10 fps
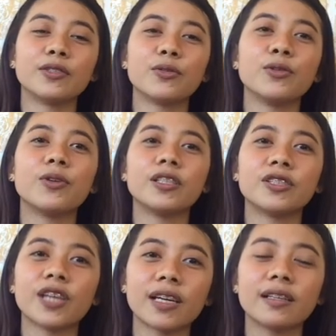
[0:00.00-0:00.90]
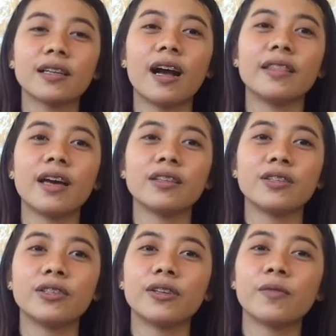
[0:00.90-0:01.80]
So, you can check
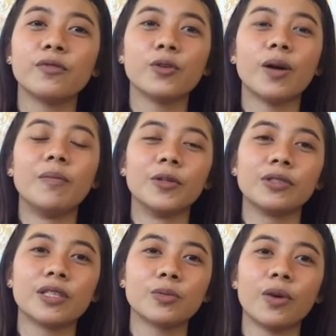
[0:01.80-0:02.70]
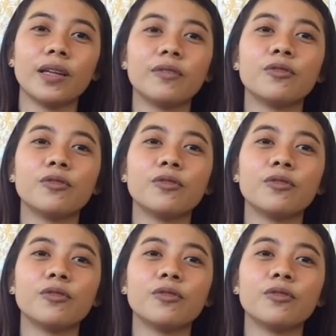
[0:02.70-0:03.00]
another review about this one if